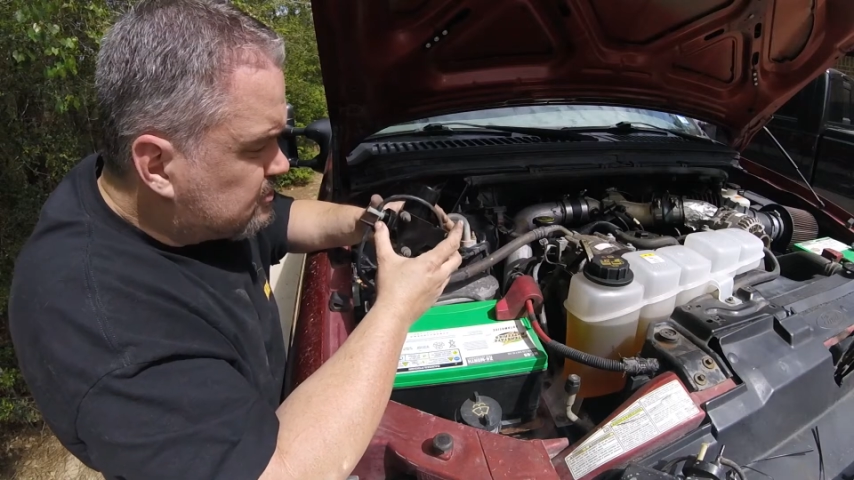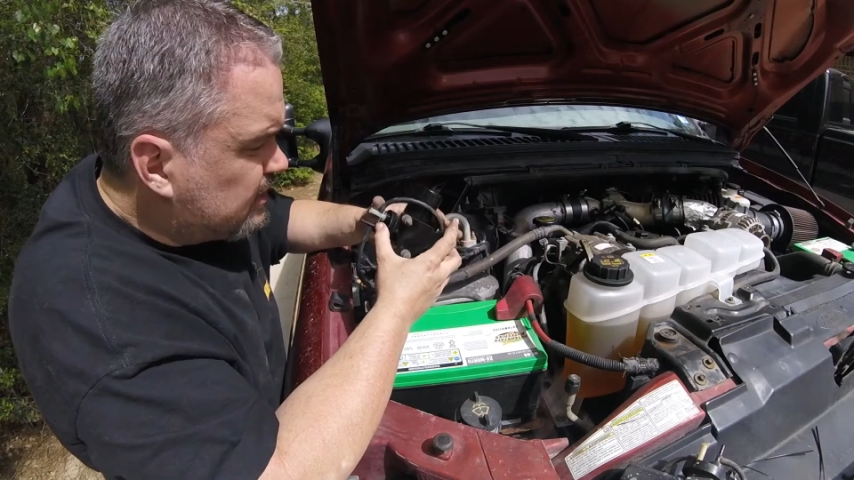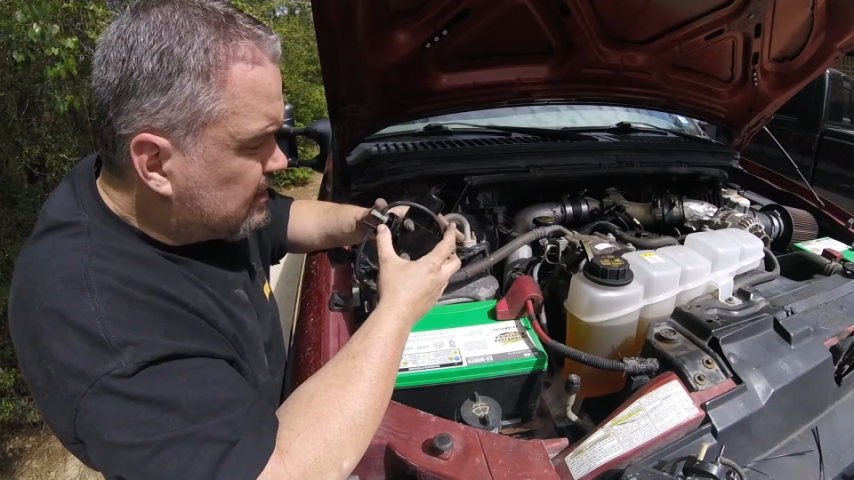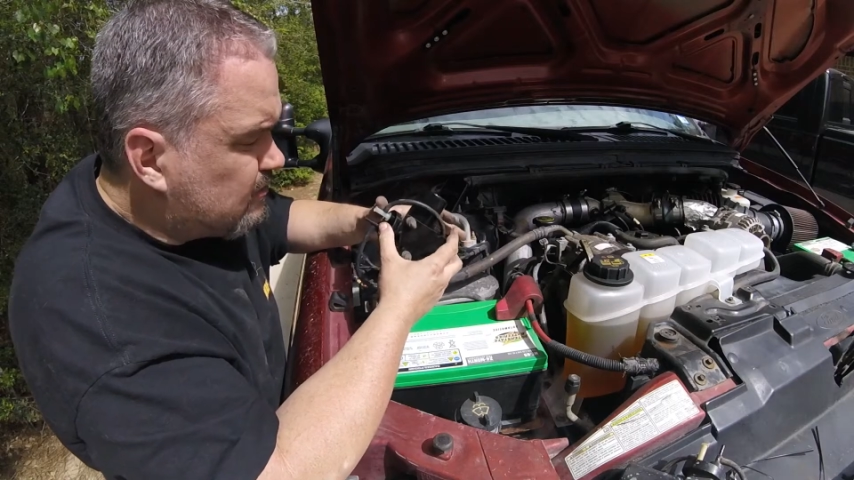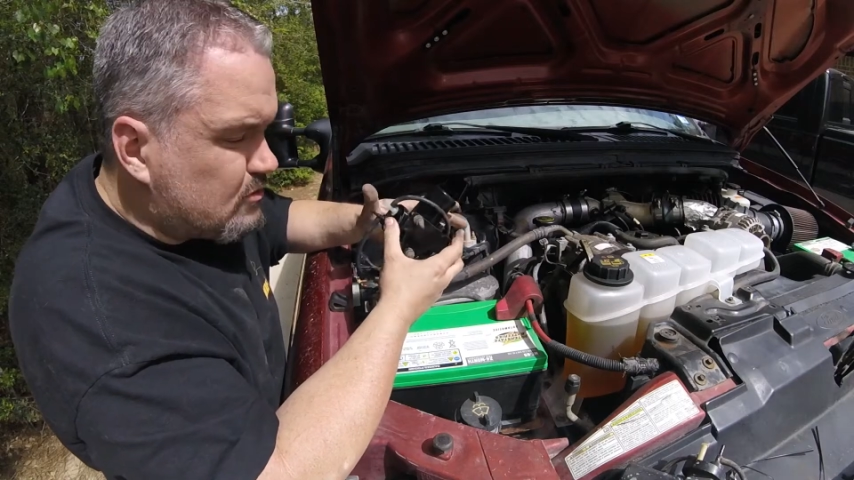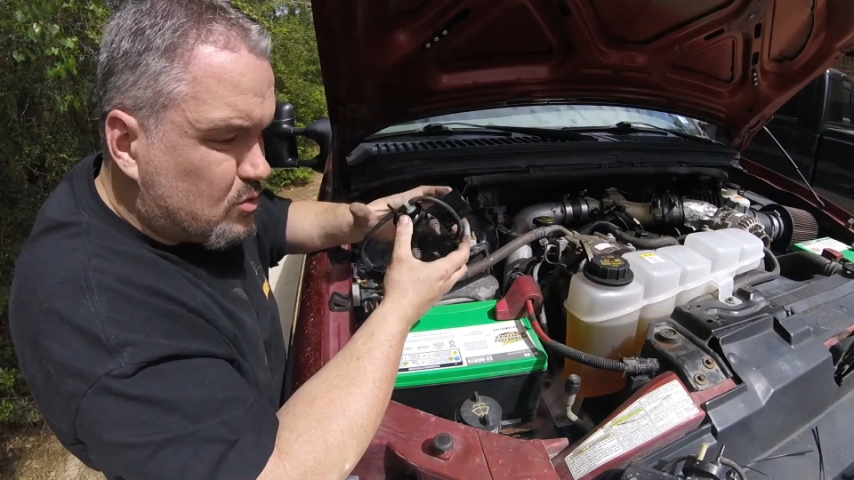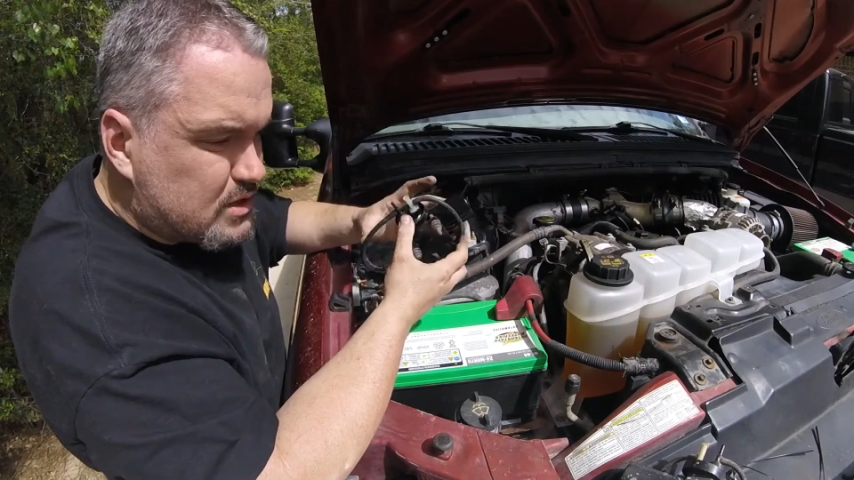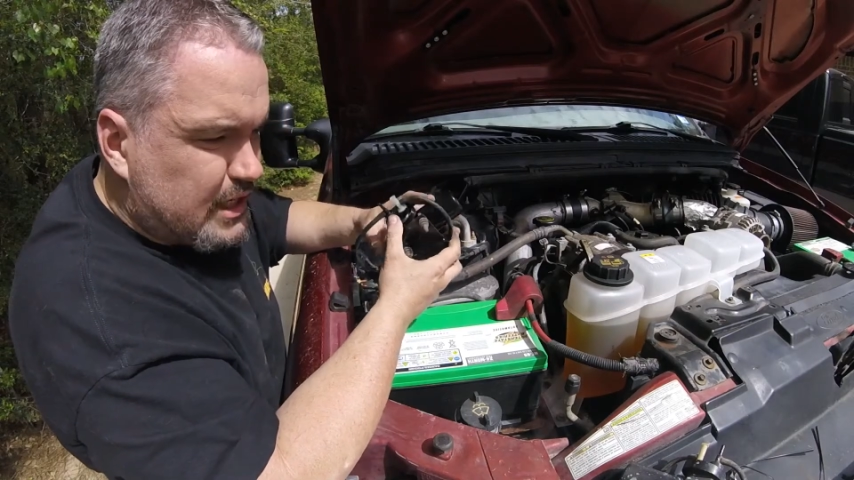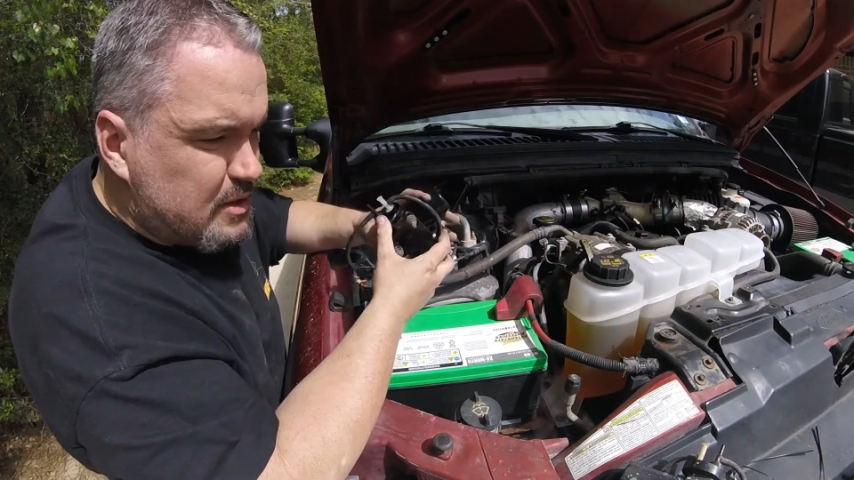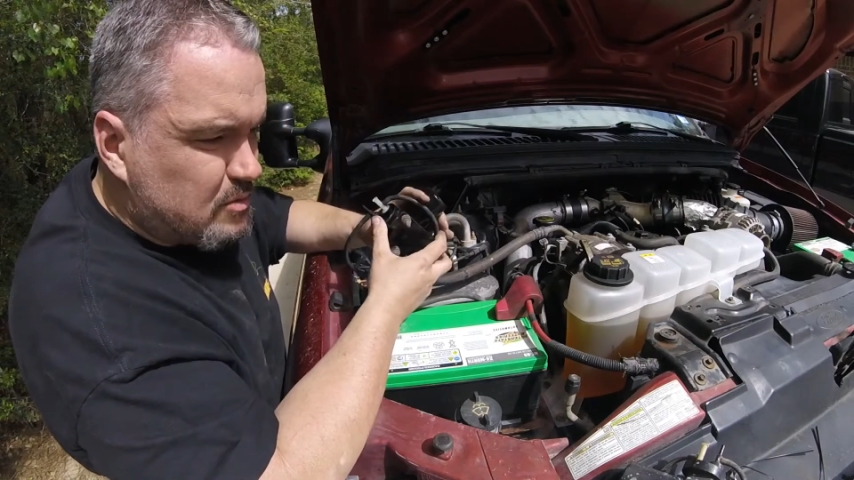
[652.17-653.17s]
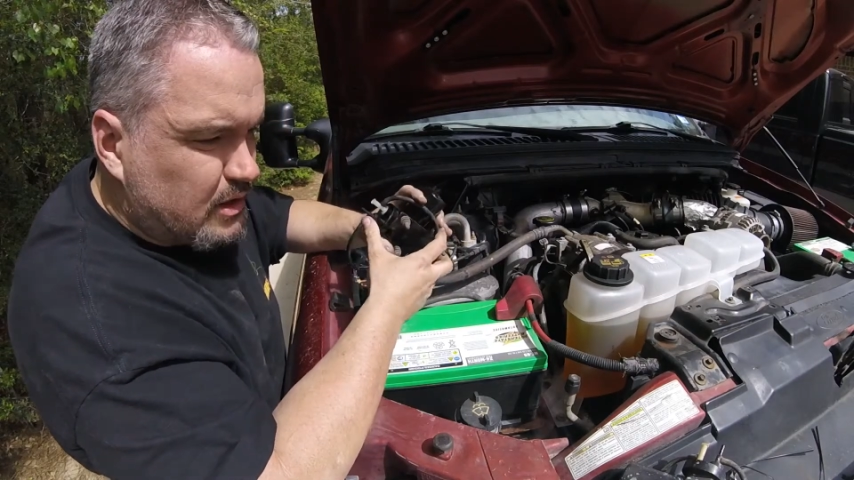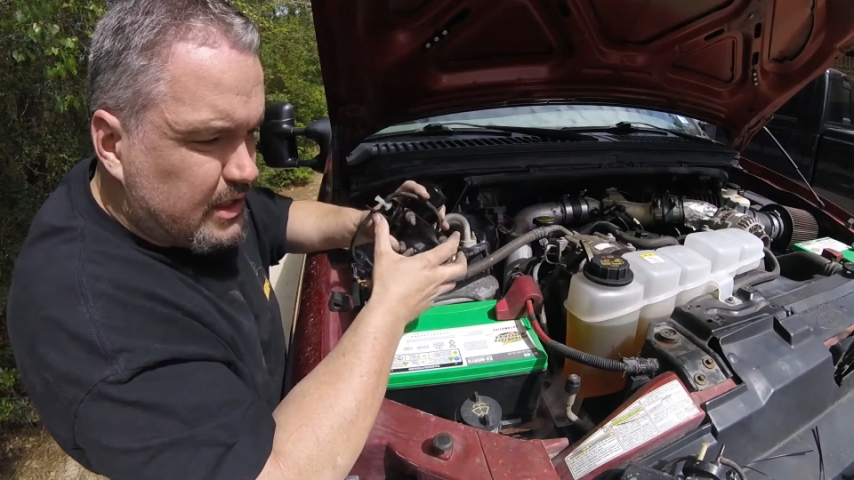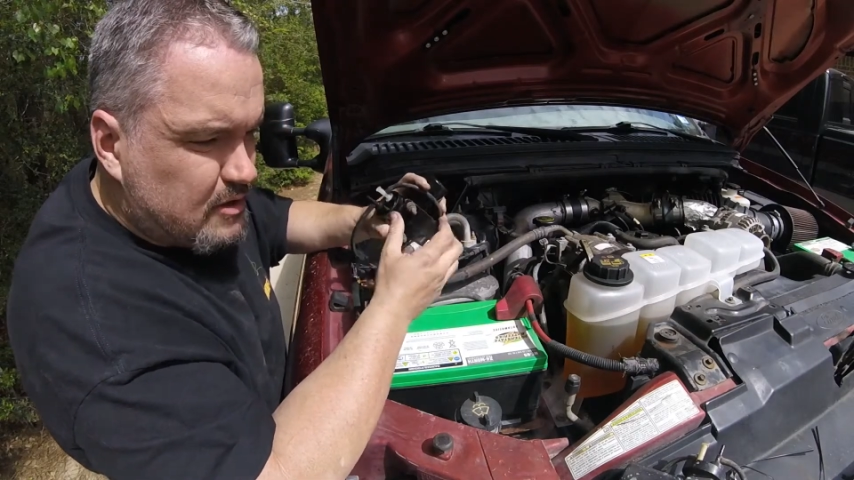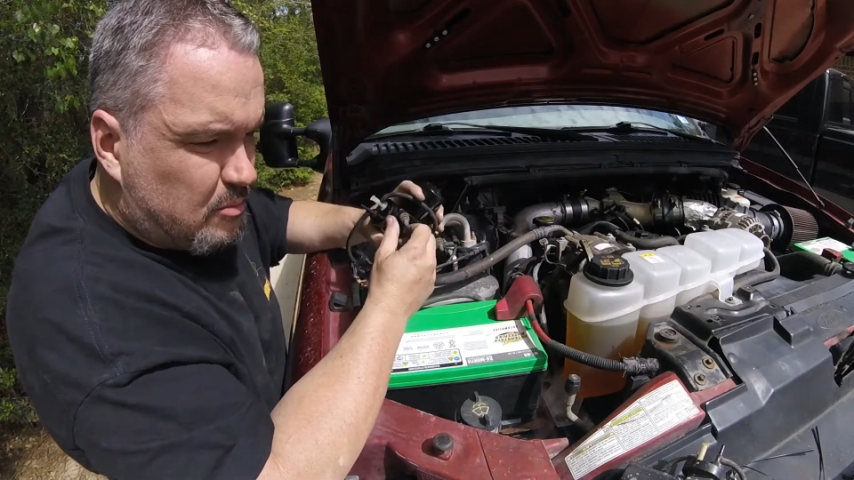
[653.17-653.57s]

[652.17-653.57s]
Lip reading: Not only was I able to get